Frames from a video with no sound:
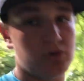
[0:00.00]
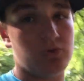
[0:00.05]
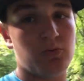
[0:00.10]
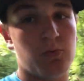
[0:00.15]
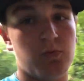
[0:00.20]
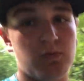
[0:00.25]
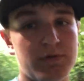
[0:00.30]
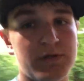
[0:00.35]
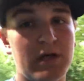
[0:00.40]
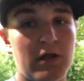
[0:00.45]
on
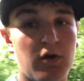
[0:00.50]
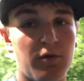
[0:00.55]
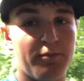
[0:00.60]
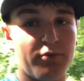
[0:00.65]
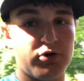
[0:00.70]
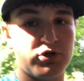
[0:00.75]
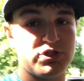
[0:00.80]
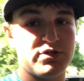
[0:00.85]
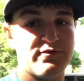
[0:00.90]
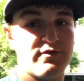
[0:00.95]
a yellow
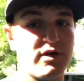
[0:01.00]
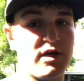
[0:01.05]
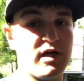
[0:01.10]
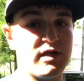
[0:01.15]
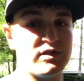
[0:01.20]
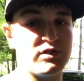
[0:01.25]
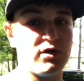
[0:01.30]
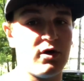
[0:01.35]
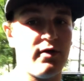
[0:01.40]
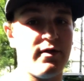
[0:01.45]
perch. If you
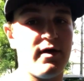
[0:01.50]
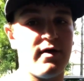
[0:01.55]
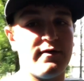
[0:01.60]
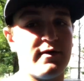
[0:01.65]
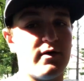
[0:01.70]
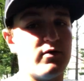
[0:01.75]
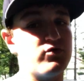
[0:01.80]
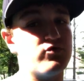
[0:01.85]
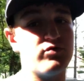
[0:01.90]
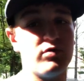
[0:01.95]
guys saw that,
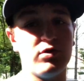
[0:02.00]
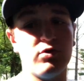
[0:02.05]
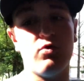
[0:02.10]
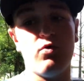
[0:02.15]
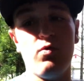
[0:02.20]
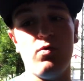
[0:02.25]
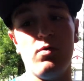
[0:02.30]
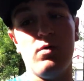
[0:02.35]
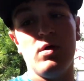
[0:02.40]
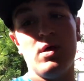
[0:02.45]
that was really
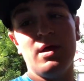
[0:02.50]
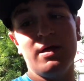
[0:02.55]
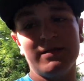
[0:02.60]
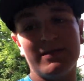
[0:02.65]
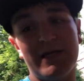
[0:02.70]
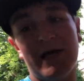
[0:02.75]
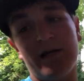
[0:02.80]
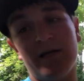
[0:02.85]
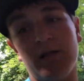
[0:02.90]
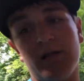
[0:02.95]
cool.
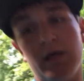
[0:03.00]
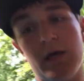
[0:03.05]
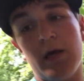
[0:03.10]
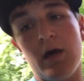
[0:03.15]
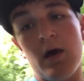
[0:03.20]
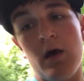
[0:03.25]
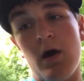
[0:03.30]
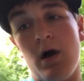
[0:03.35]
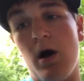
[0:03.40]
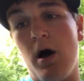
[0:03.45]

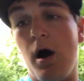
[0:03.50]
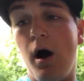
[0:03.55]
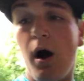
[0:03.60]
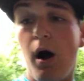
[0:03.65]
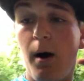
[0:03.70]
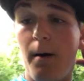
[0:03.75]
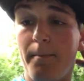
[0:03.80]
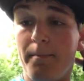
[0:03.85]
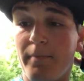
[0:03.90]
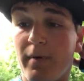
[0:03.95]
Sadly,
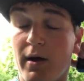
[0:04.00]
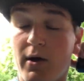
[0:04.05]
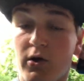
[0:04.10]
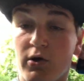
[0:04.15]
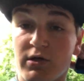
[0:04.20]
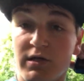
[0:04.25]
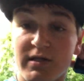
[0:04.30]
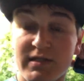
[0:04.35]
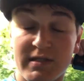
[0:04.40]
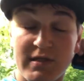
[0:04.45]
um, I
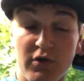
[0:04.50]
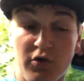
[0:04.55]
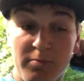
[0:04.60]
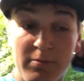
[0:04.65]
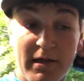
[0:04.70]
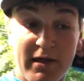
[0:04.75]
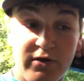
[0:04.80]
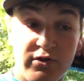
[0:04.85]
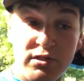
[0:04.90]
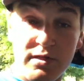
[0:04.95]
hooked its gill
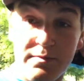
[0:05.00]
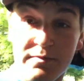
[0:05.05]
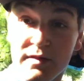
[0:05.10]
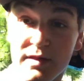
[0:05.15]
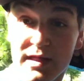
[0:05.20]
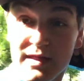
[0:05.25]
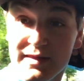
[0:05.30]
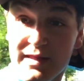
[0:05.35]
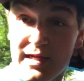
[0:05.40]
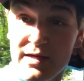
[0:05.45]
plate or
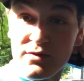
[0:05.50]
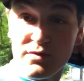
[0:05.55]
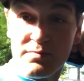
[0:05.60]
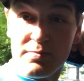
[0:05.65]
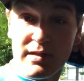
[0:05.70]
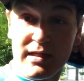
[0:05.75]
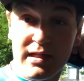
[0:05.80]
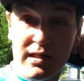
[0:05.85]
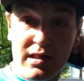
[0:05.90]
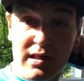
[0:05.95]
something like that. It was
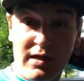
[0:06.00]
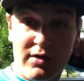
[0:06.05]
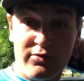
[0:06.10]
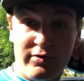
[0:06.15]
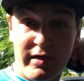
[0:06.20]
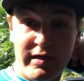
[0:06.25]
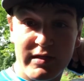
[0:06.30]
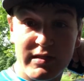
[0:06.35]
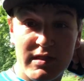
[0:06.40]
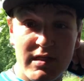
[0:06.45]
bleeding like
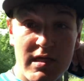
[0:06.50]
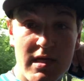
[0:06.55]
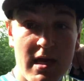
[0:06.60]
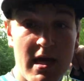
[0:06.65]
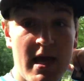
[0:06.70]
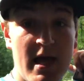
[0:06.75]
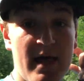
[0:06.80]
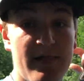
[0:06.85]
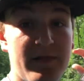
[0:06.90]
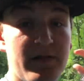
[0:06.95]
crazy.
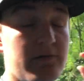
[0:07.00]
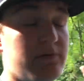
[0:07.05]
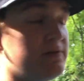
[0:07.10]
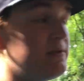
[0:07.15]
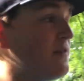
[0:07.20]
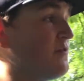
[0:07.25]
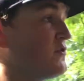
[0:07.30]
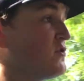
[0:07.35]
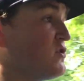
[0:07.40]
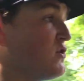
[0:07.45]
Then it
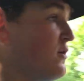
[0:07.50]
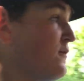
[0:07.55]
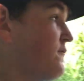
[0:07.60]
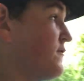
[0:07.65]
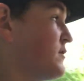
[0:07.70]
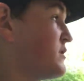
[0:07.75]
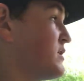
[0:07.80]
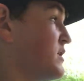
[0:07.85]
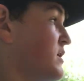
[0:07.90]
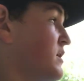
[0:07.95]
was at the
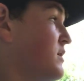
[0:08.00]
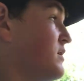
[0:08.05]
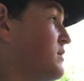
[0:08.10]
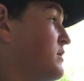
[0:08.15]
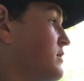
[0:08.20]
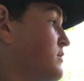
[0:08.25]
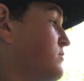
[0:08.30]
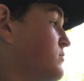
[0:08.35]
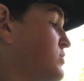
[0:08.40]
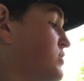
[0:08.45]
surface,
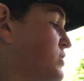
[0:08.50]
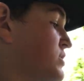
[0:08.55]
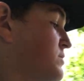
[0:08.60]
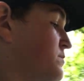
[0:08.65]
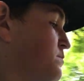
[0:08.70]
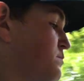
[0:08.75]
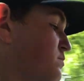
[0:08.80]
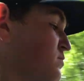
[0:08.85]
and it was just,